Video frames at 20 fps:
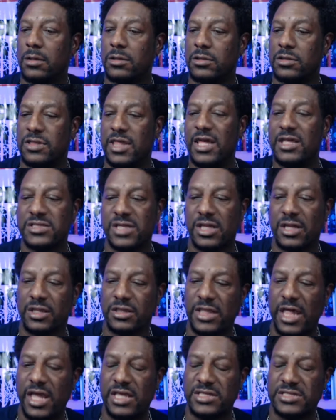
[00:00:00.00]
These are the
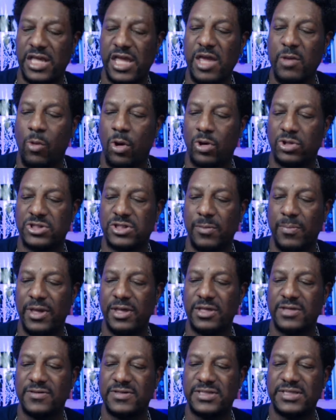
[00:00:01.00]
things that he wants to be
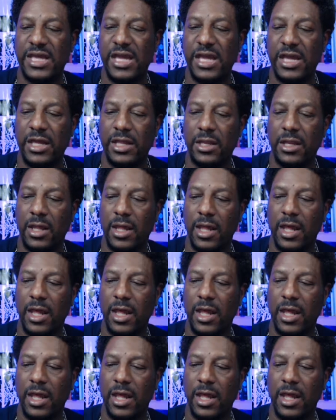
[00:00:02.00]
seen